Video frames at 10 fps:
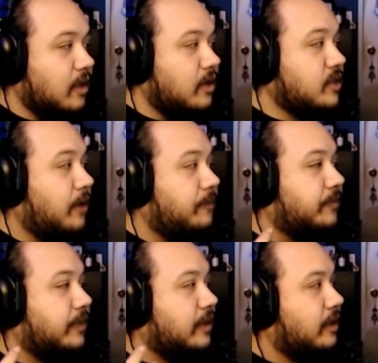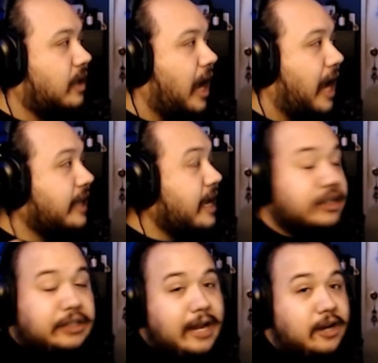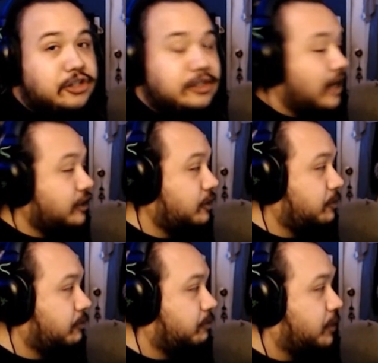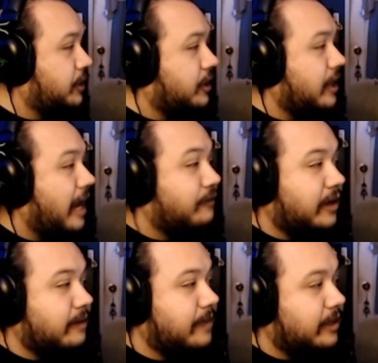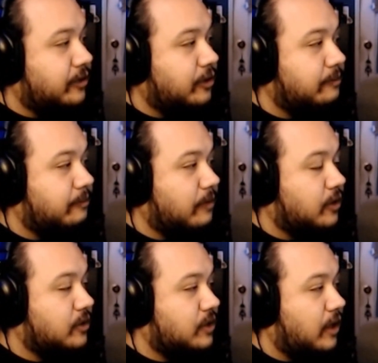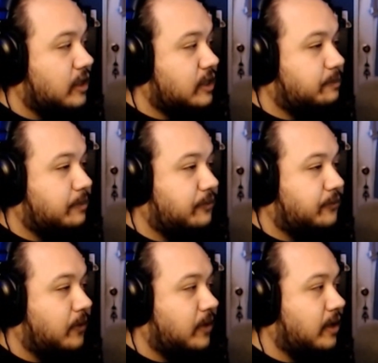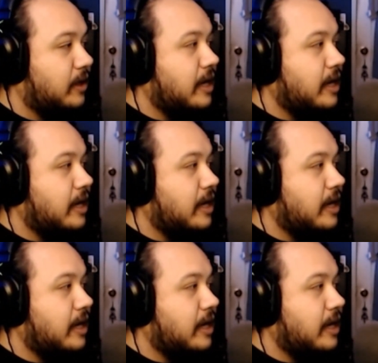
So I like Claire. She's actually pretty good. I've recommended her her songs before.